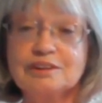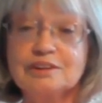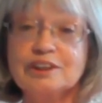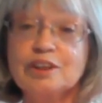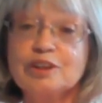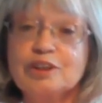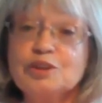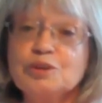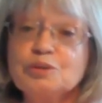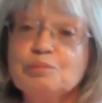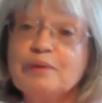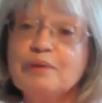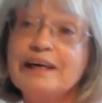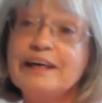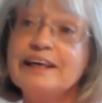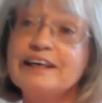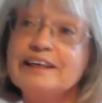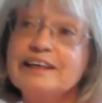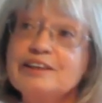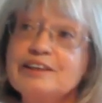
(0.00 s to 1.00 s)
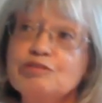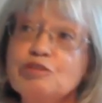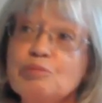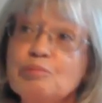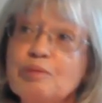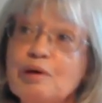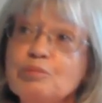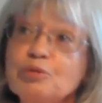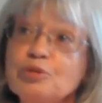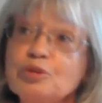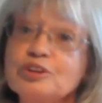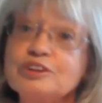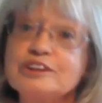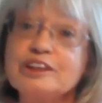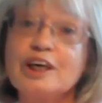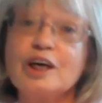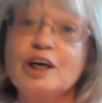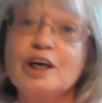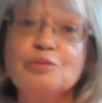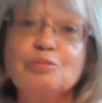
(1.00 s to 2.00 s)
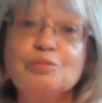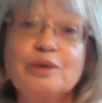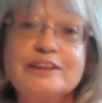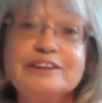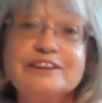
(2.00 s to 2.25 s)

So you may remember a time